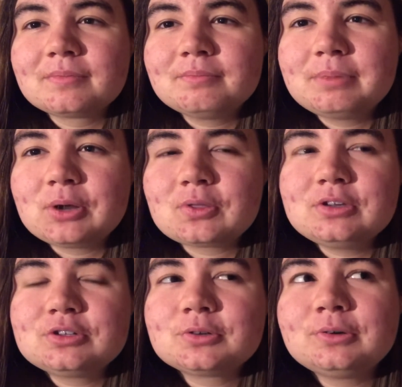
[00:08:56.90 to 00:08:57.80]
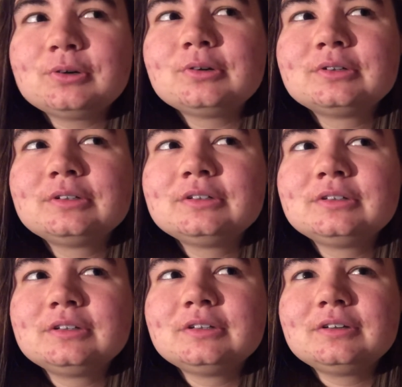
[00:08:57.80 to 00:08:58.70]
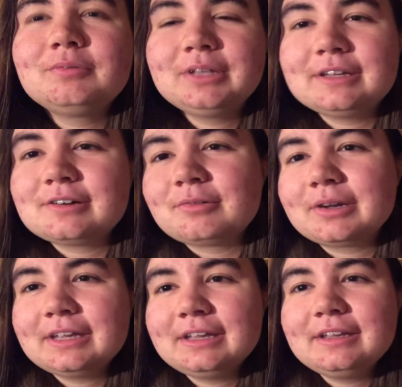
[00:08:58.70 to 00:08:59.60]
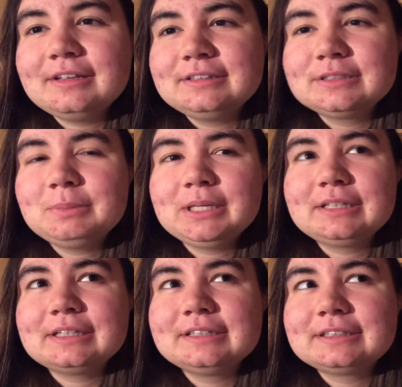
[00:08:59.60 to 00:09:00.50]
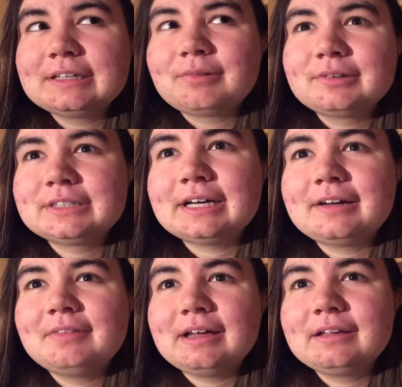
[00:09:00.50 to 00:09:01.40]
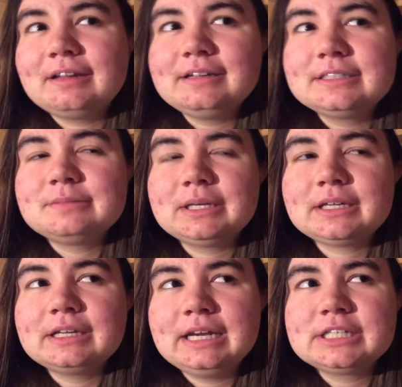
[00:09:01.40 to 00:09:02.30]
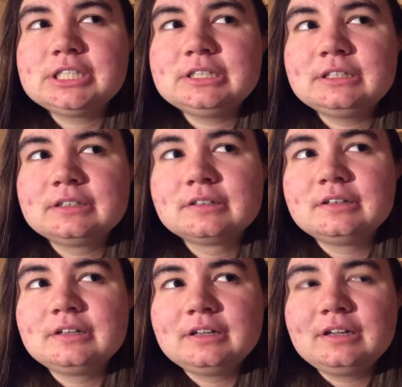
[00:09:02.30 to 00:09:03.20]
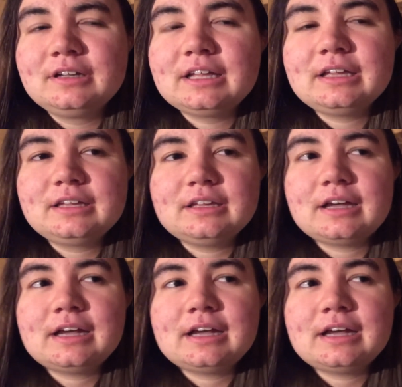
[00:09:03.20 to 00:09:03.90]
birth control when they don't want kids because they want to have that intimate connection, like, I